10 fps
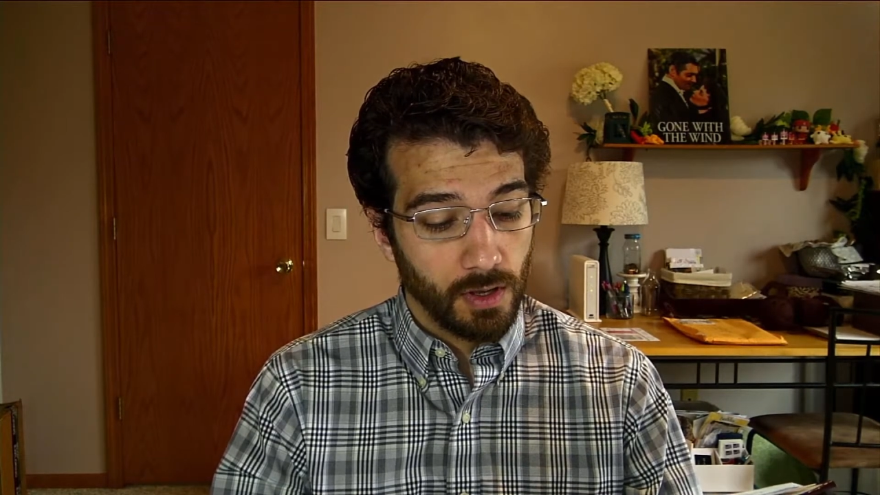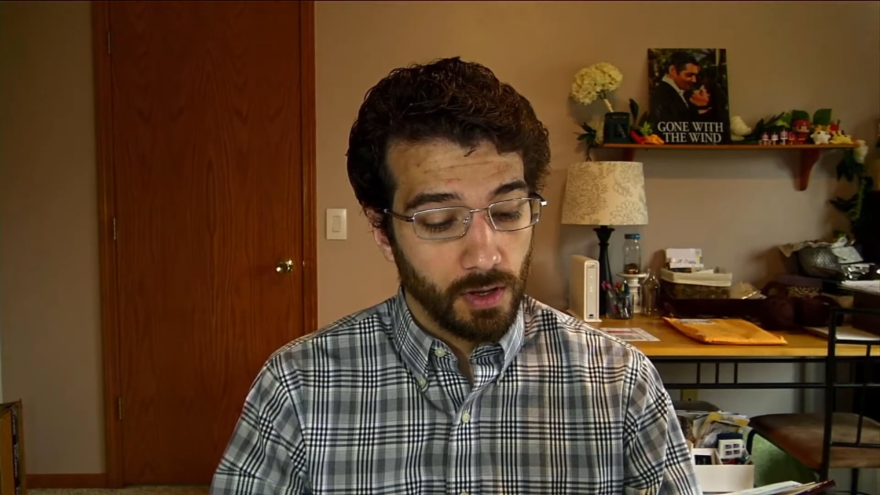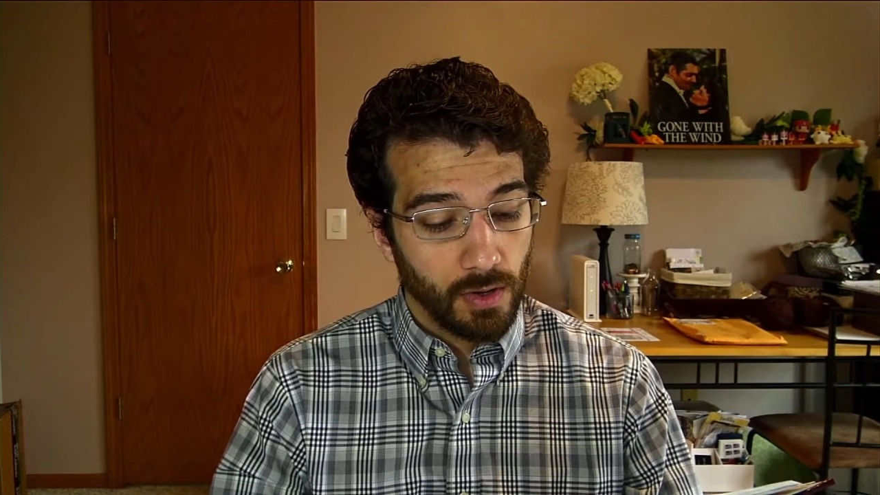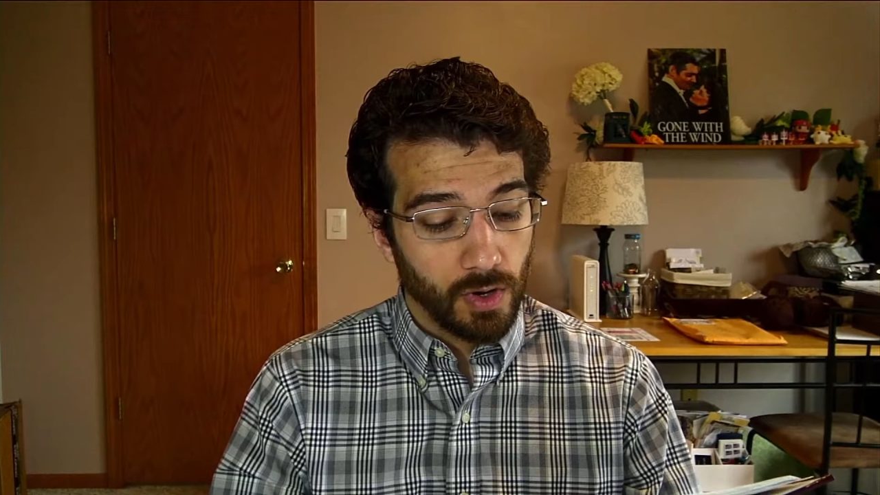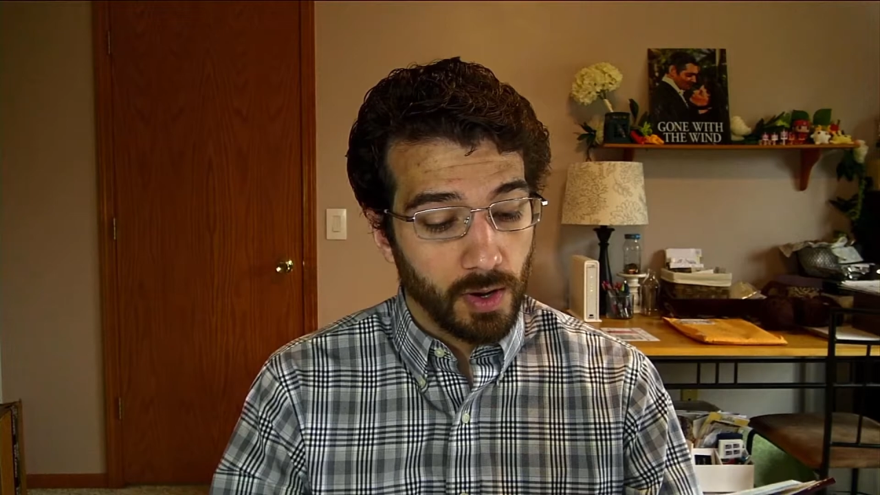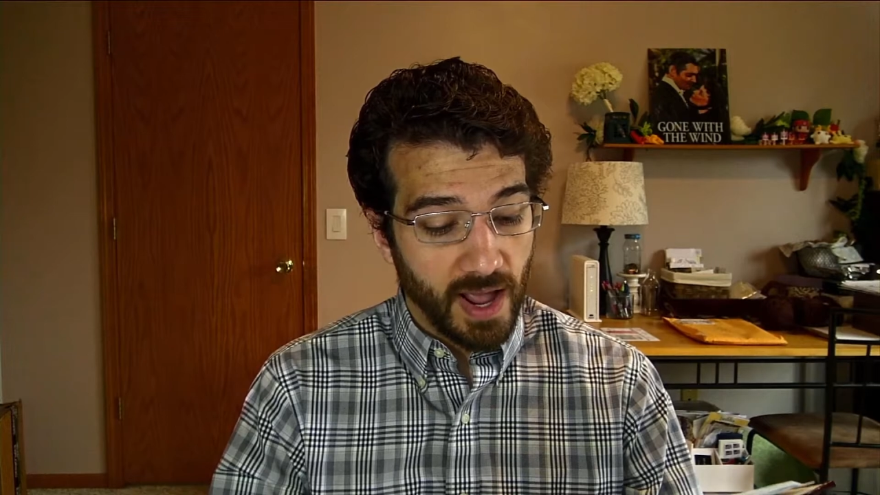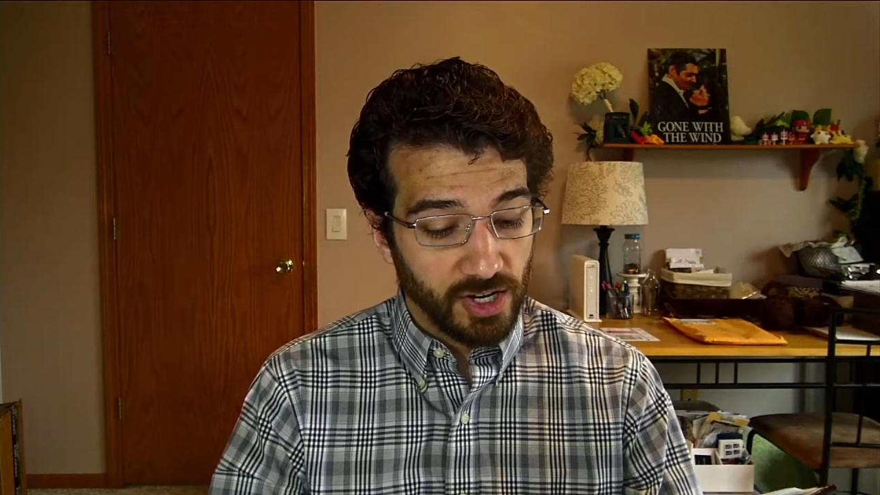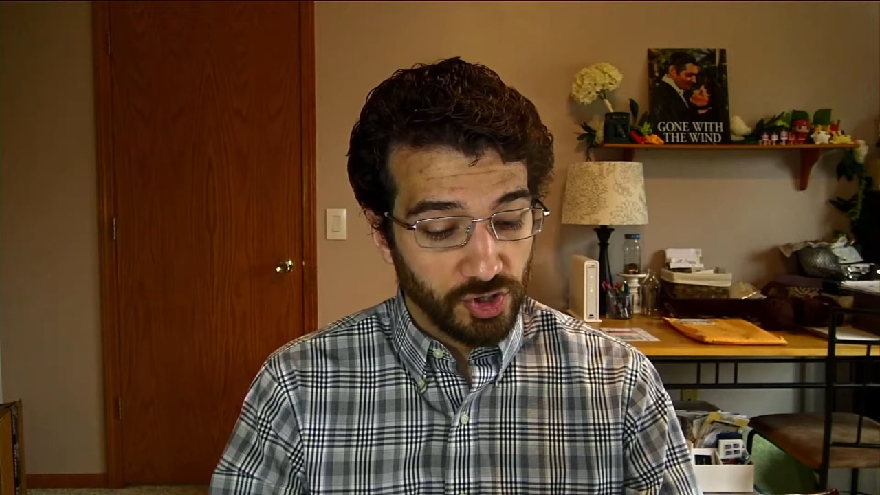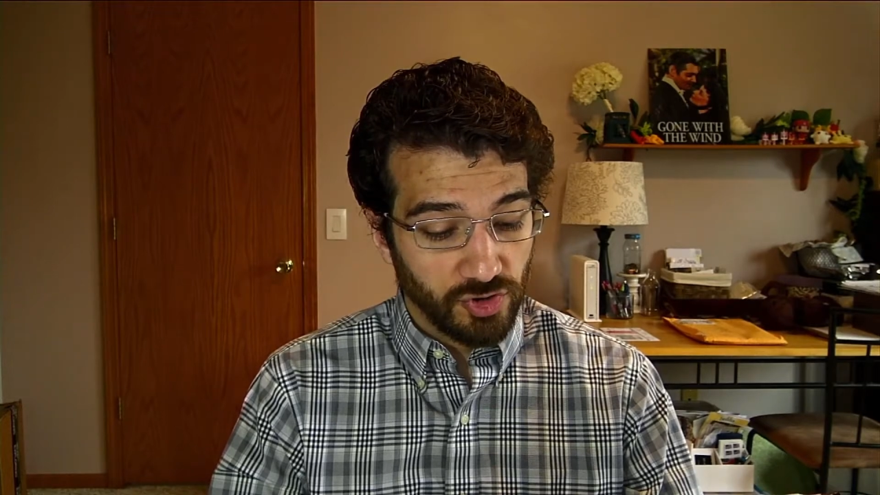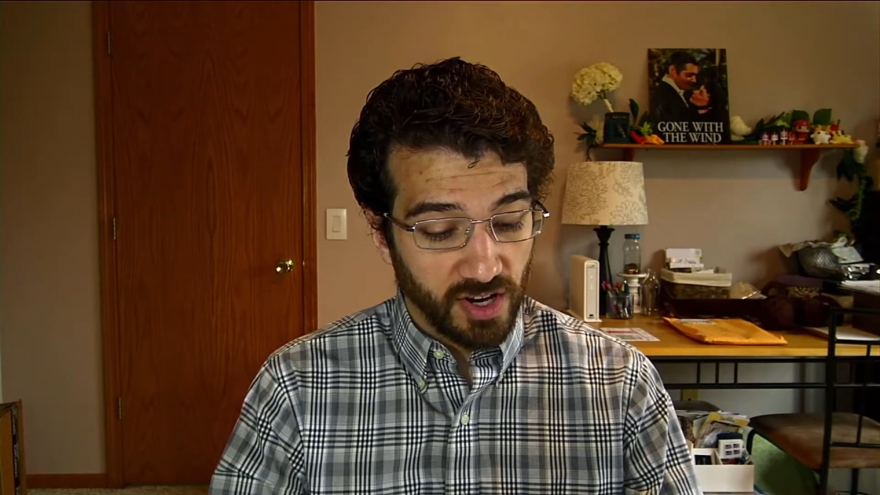When a man
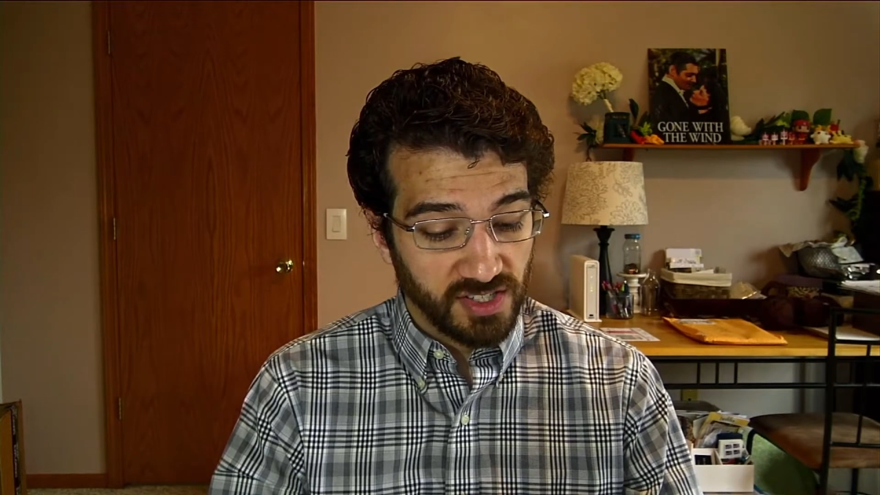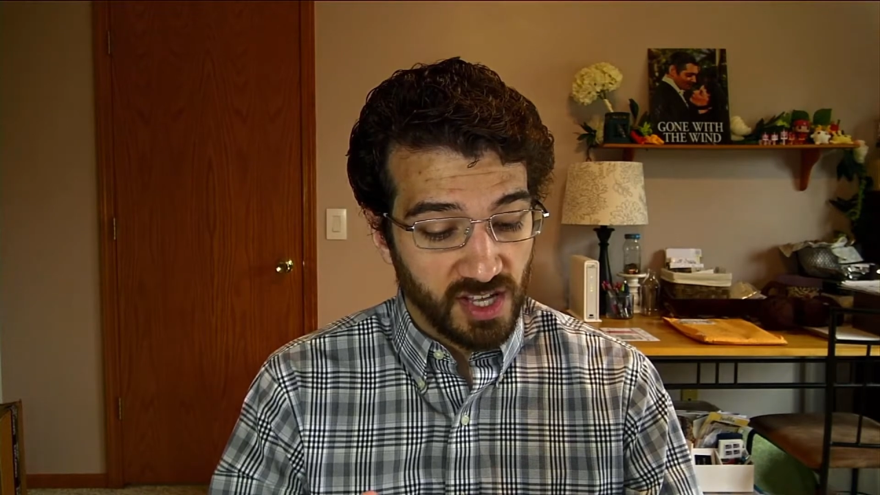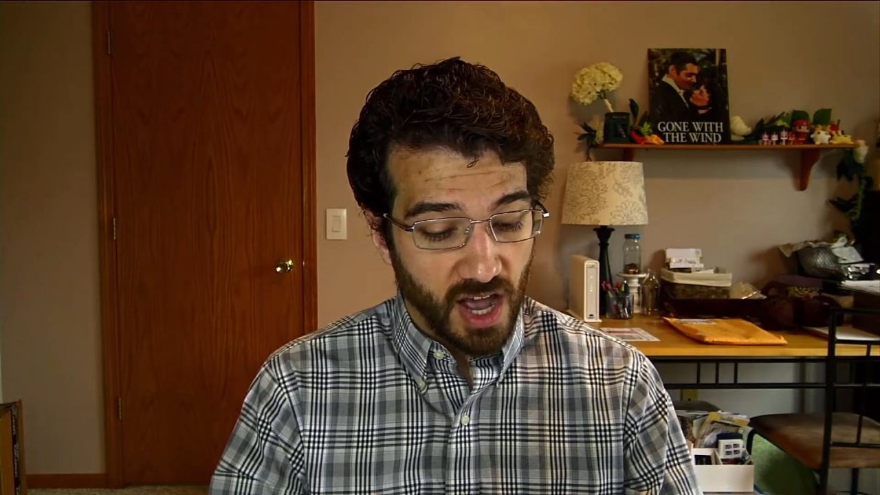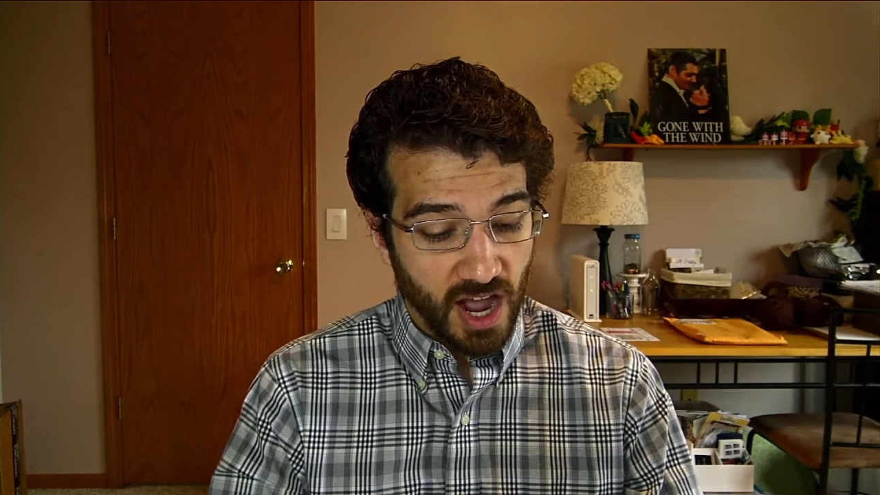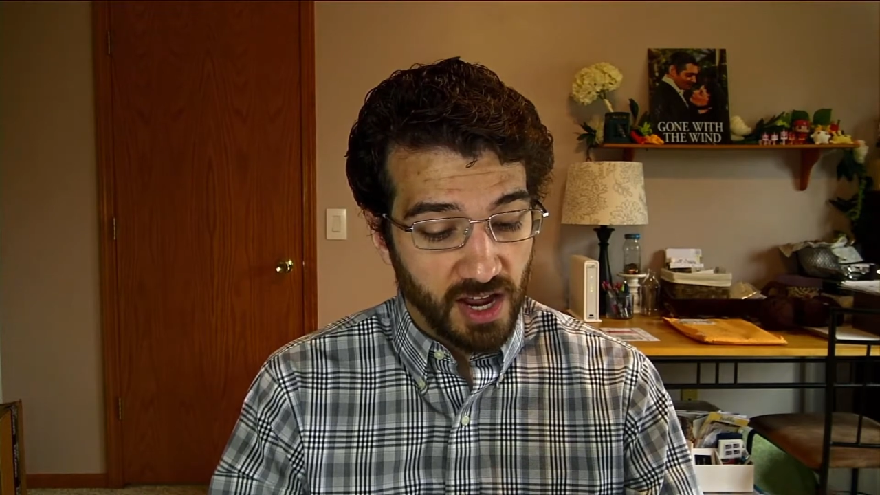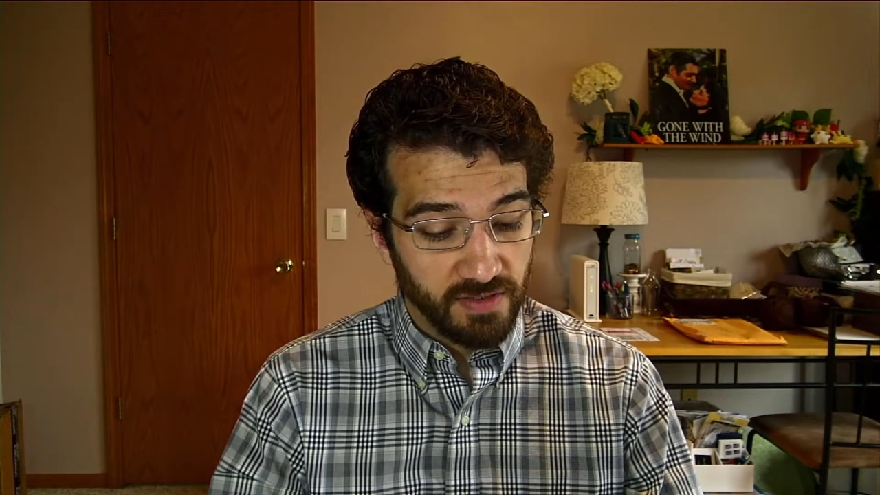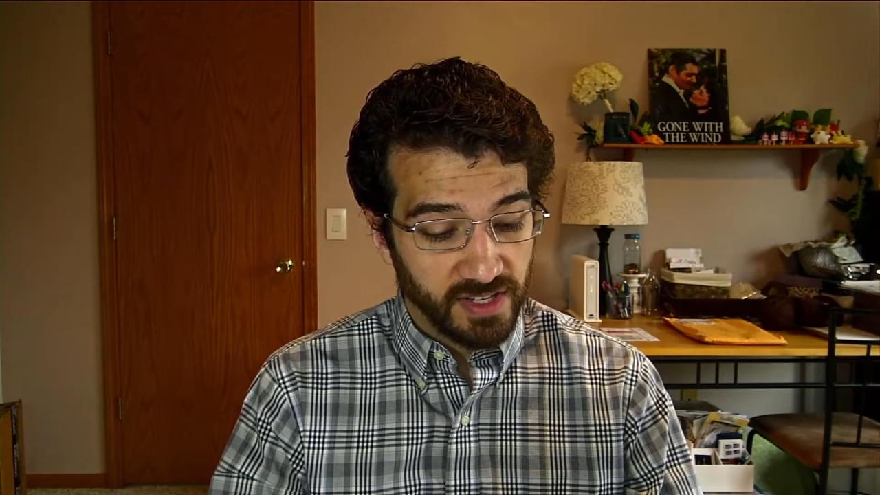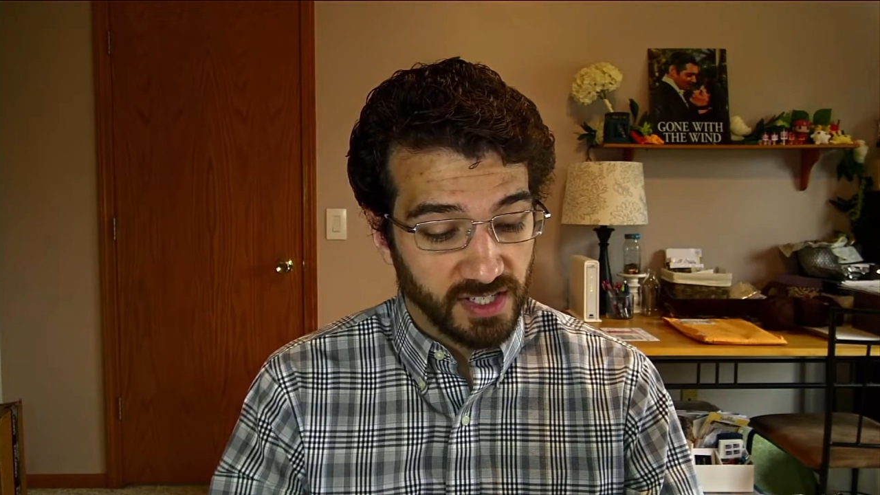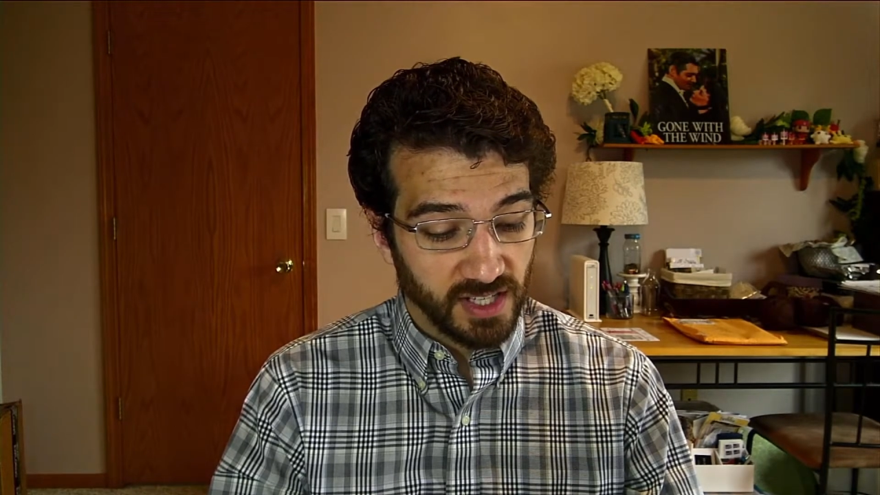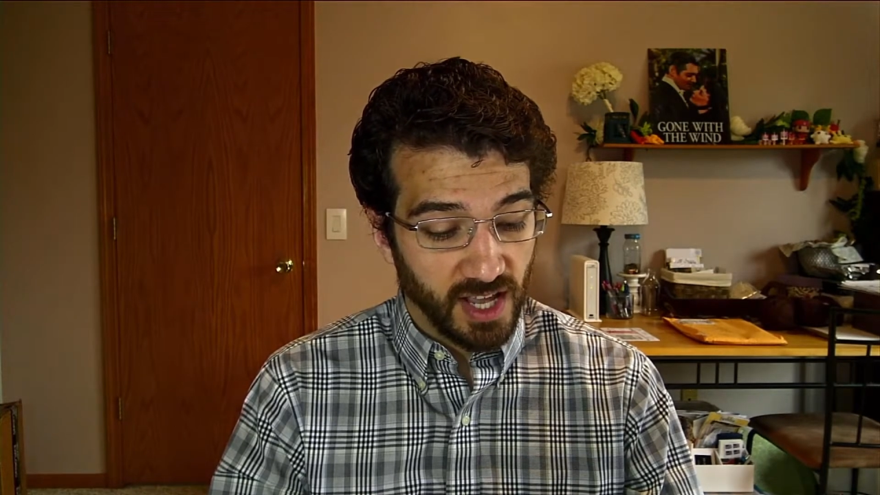strikes the eye of
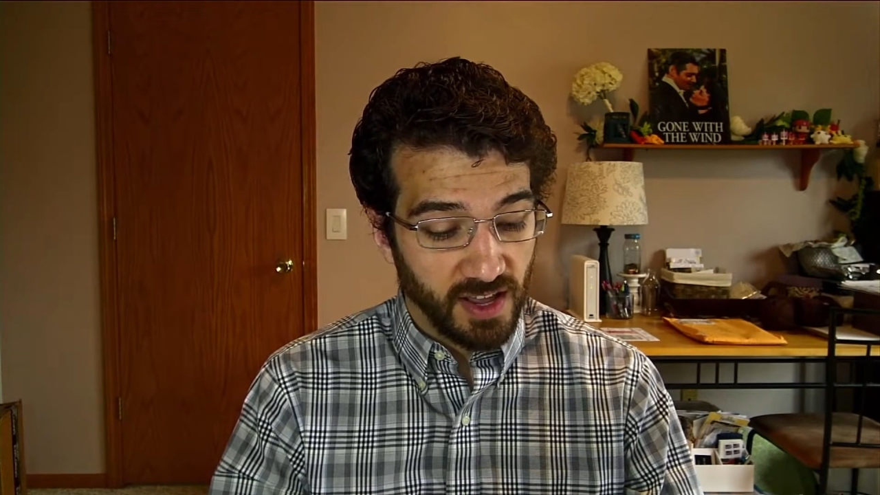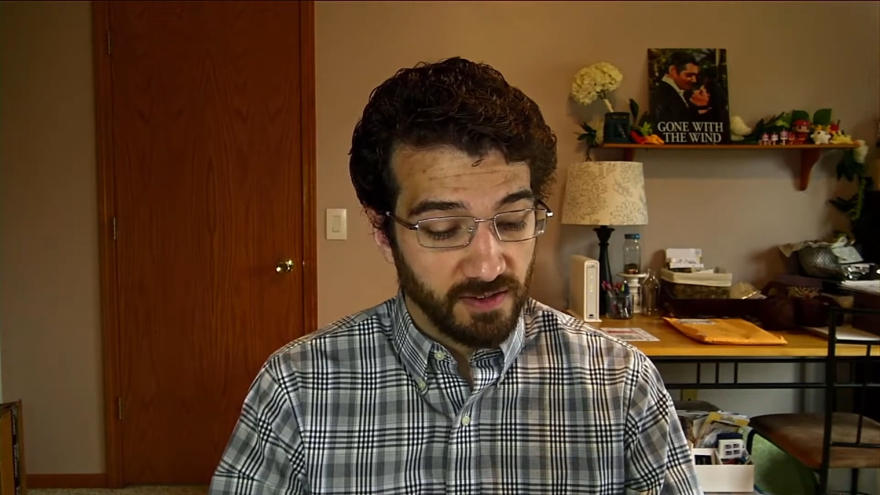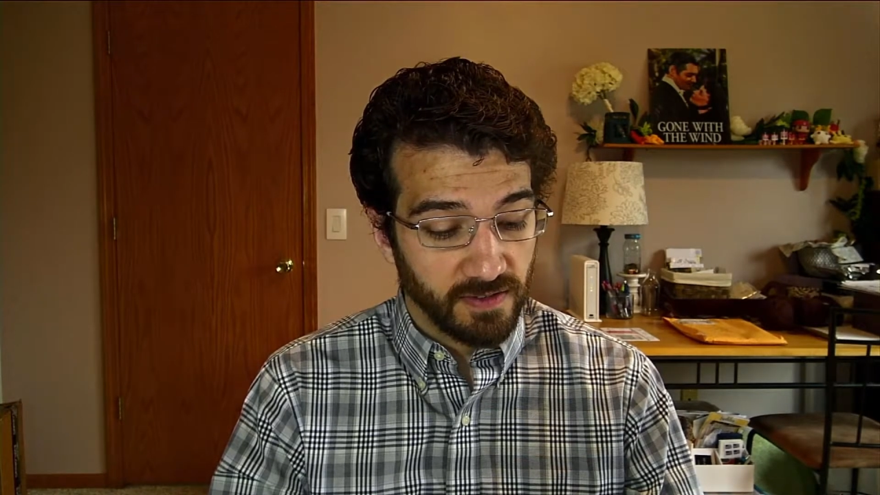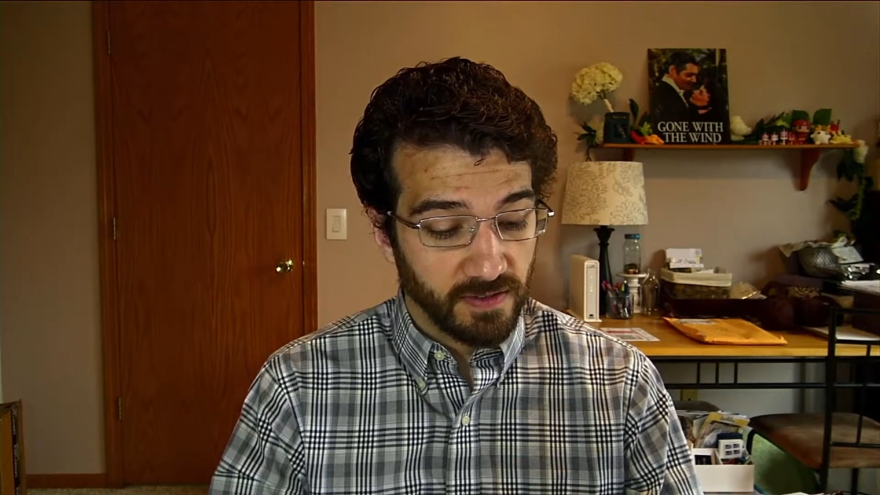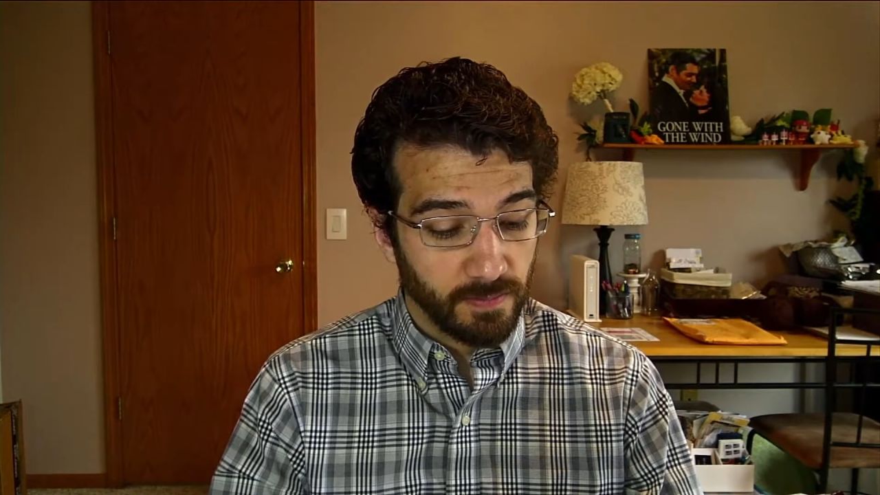his slave,